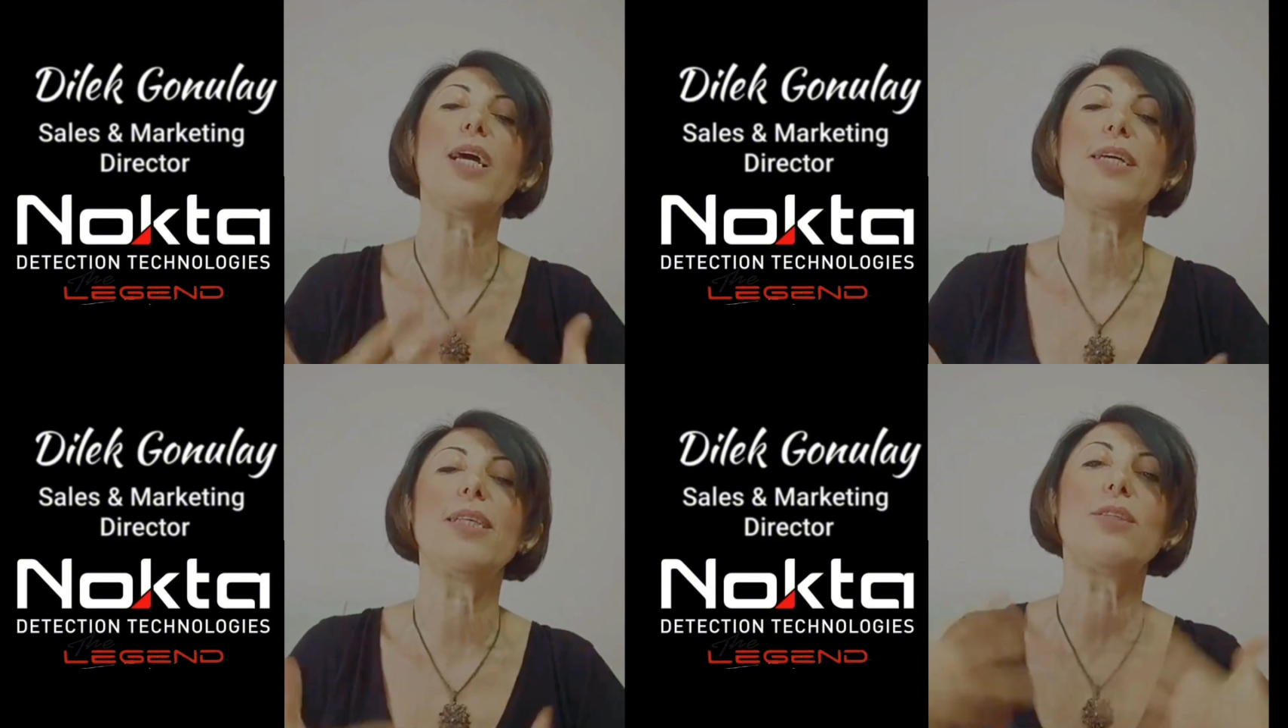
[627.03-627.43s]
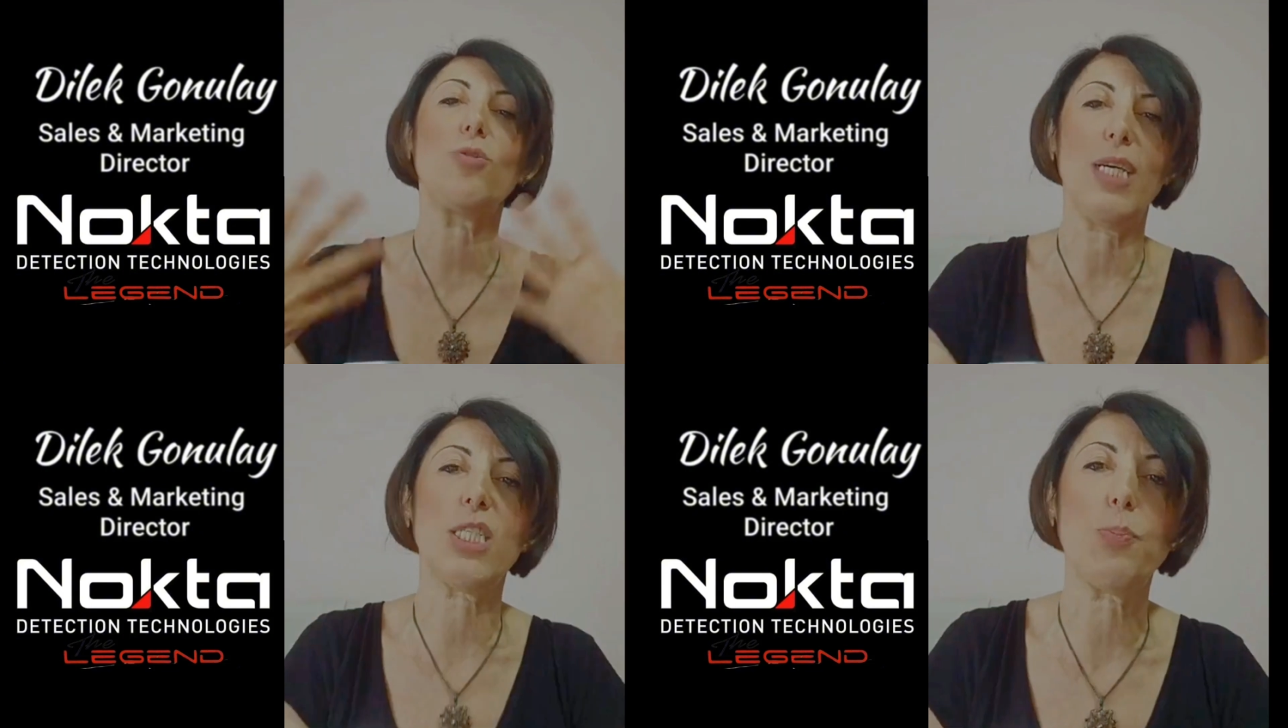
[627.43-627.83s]
need to
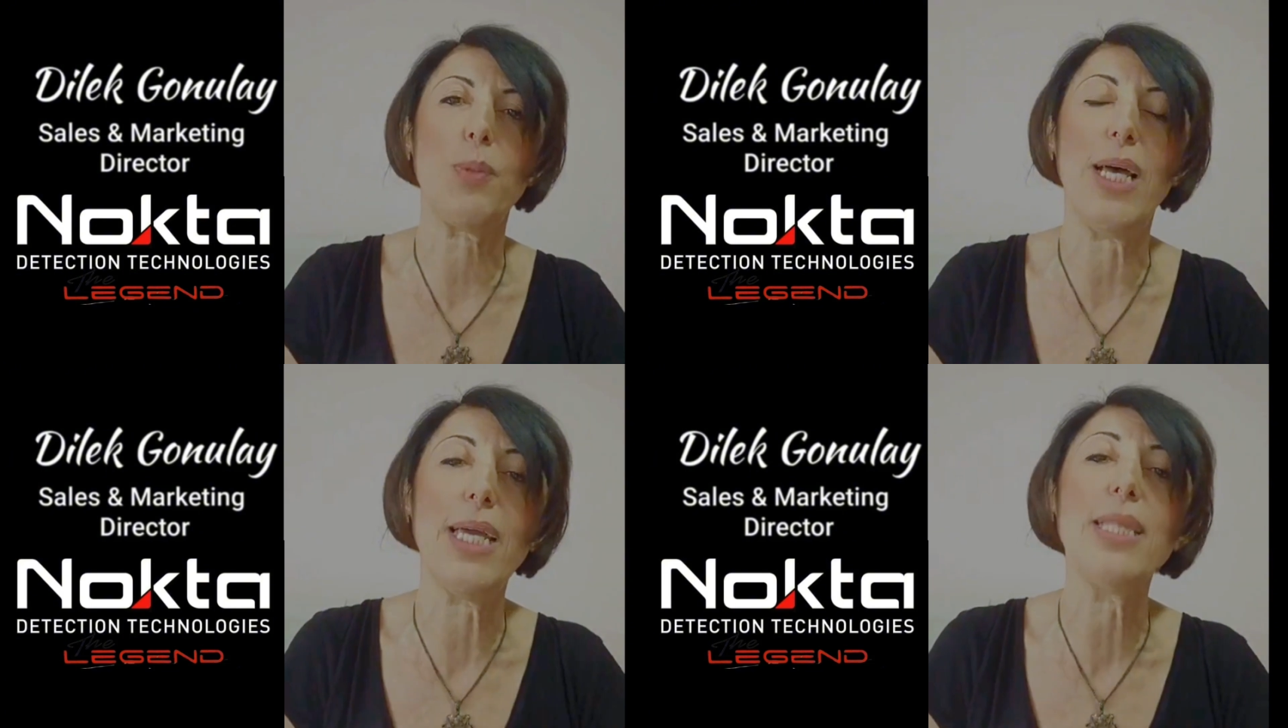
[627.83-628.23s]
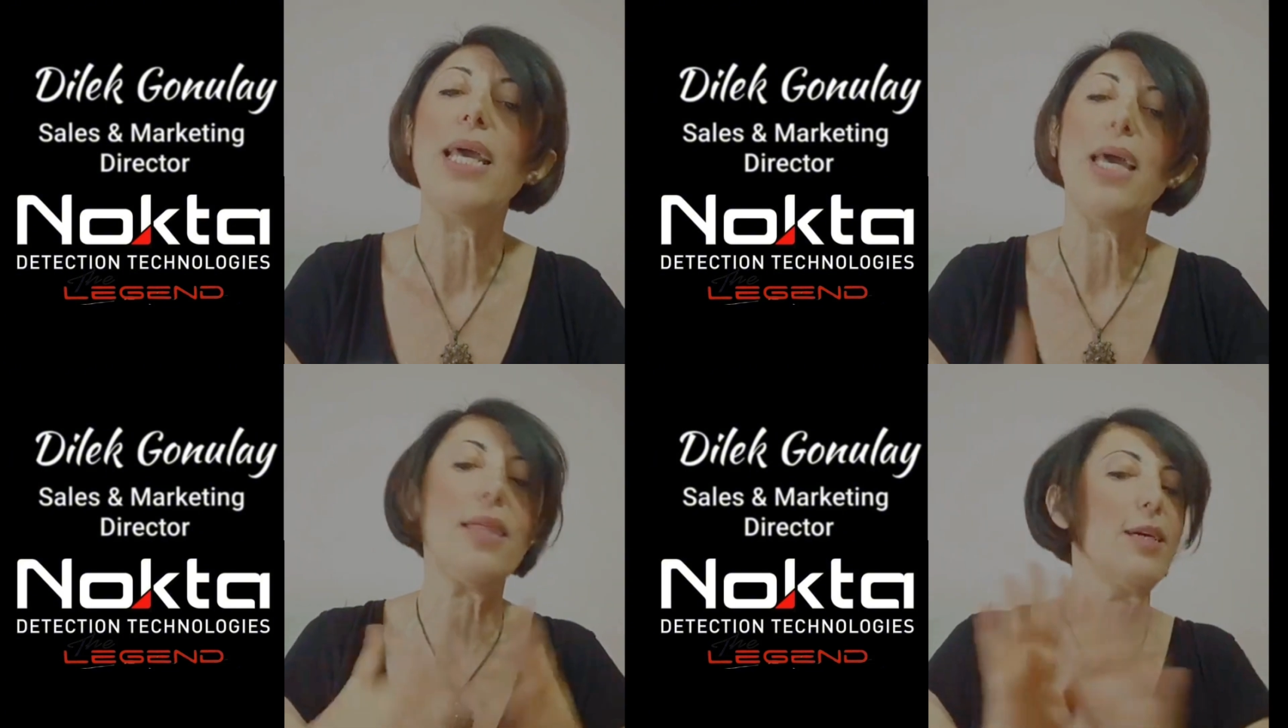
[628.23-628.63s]
explain,
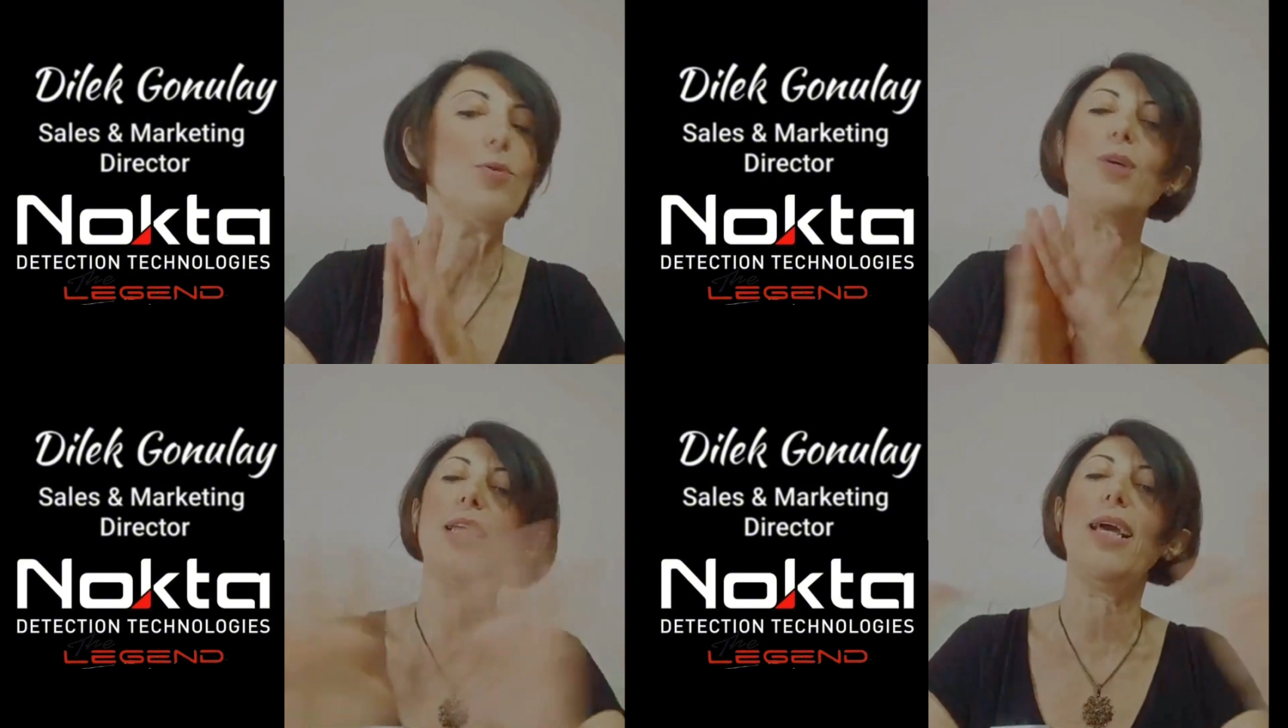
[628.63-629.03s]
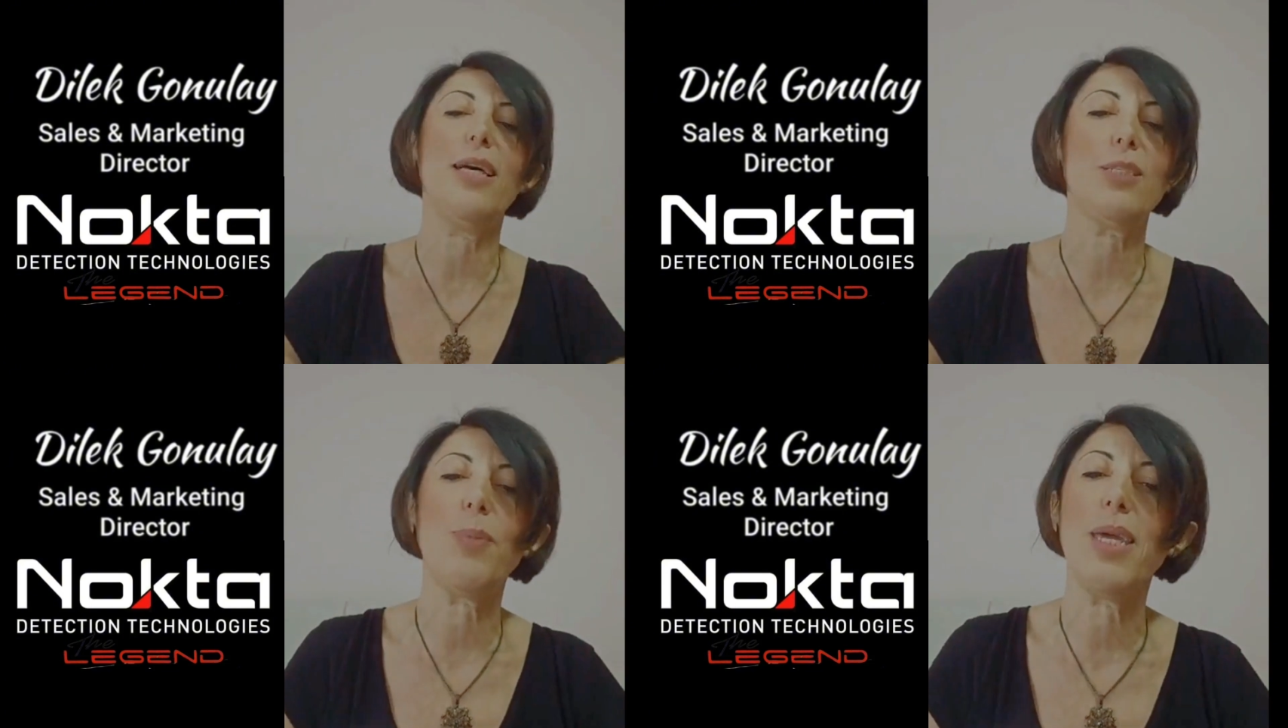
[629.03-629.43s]
and then you can
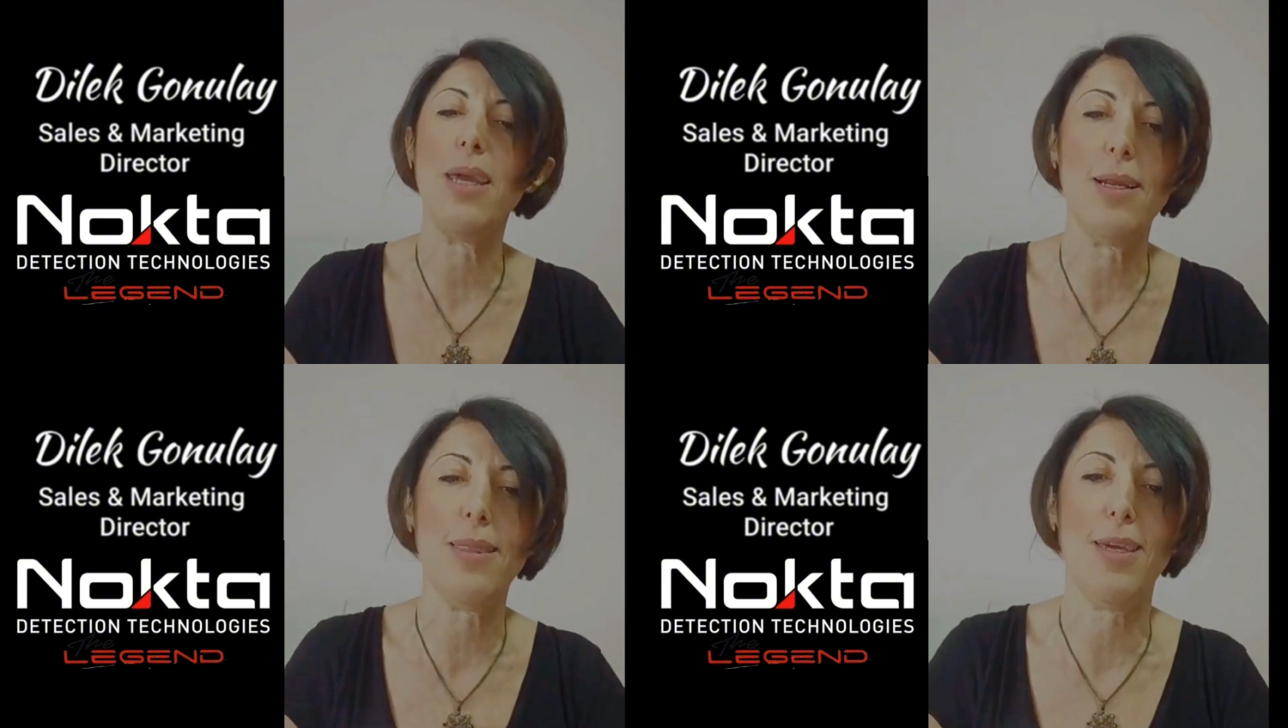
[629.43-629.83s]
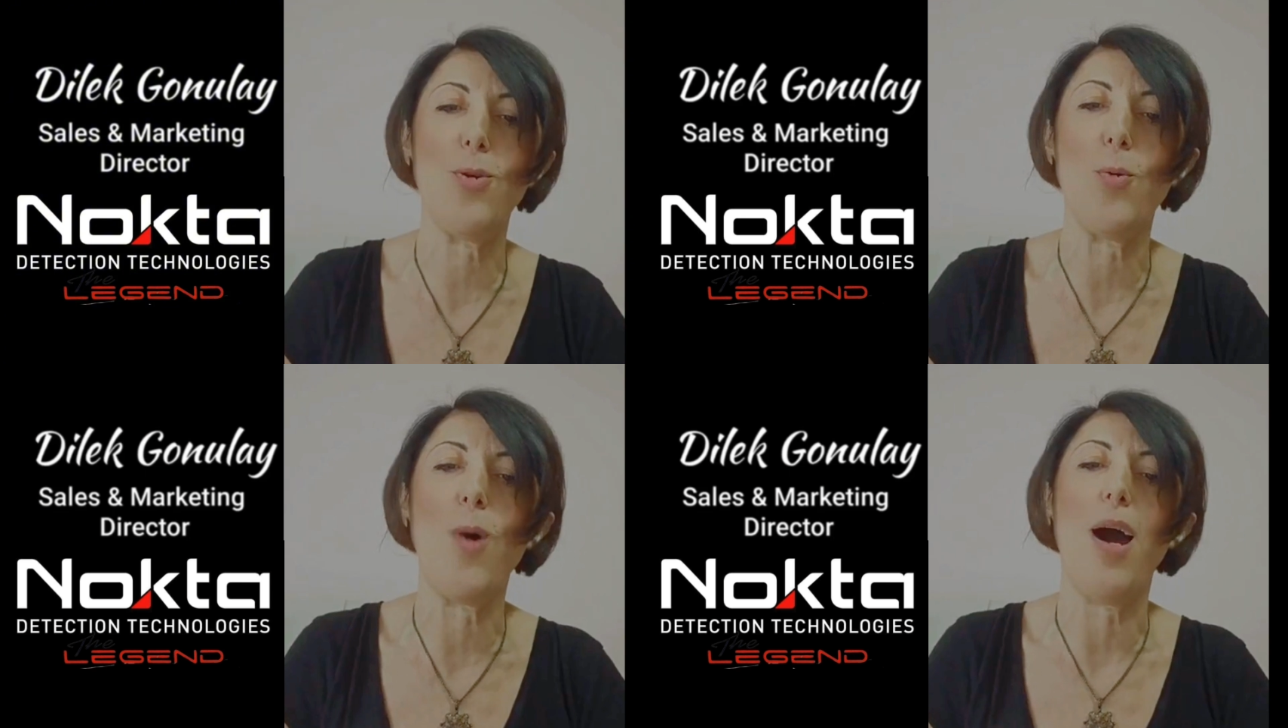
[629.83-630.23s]
ask me anything you
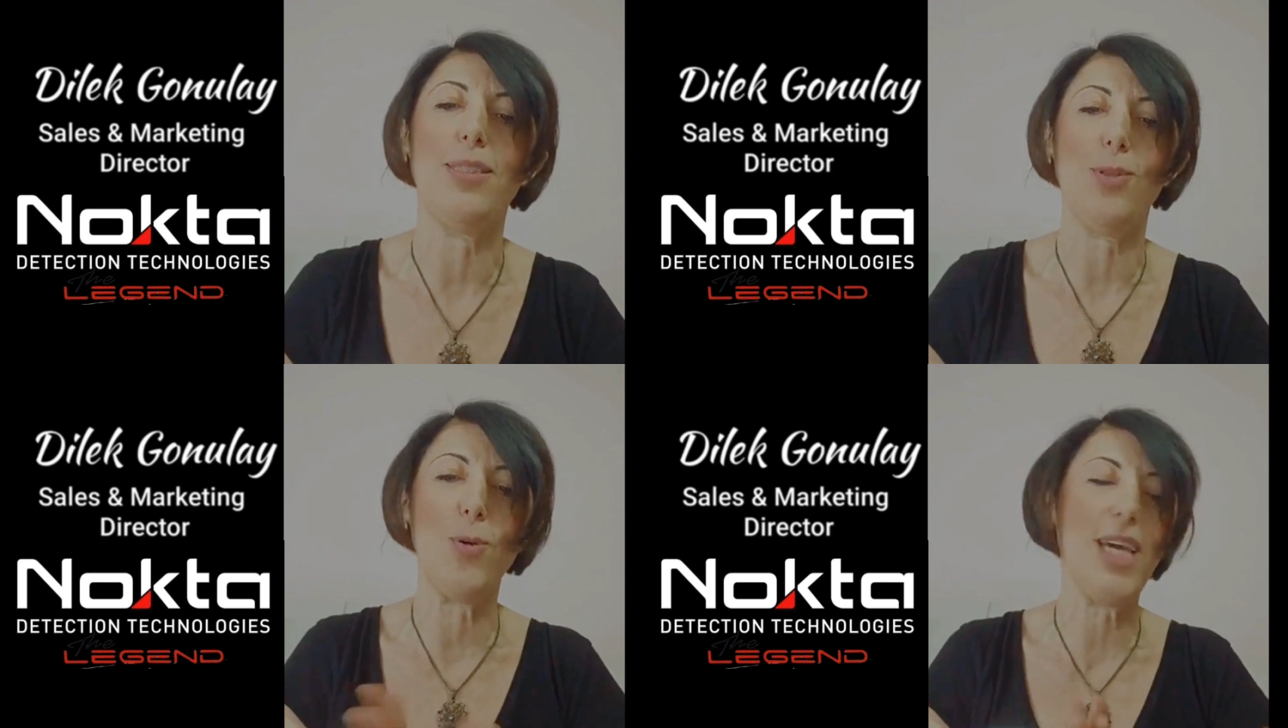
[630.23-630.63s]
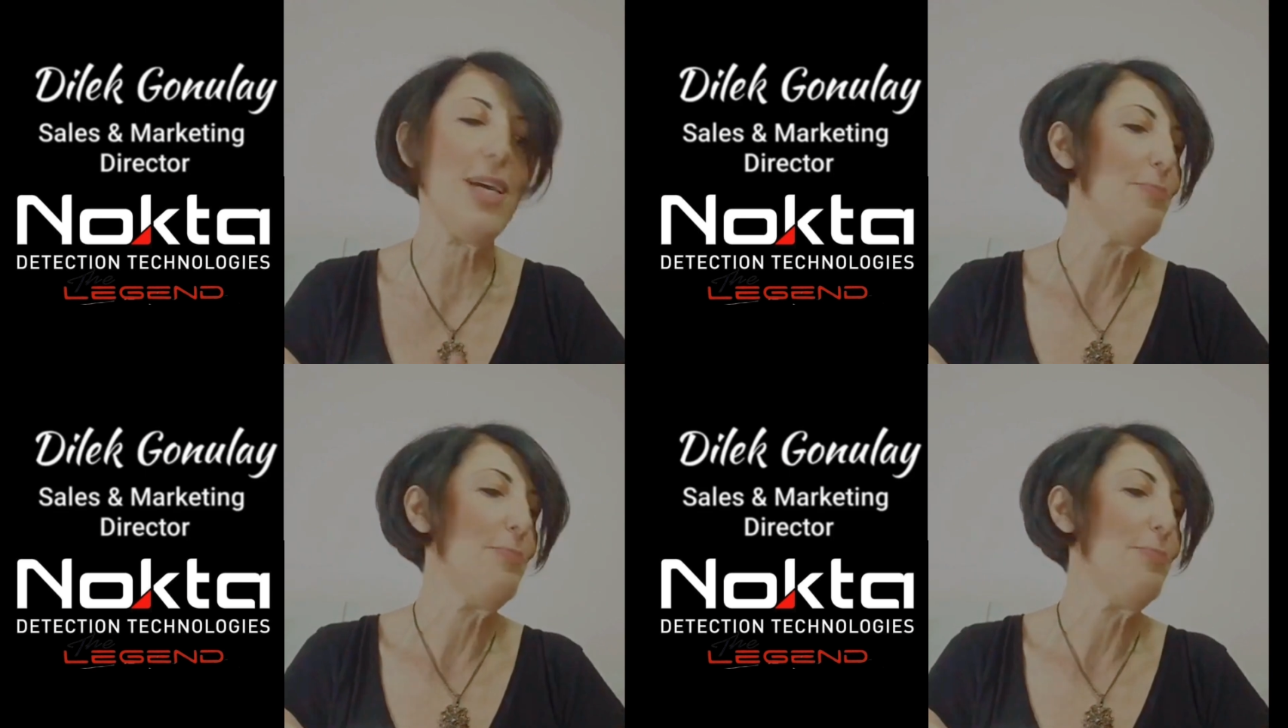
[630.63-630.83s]
want. Okay?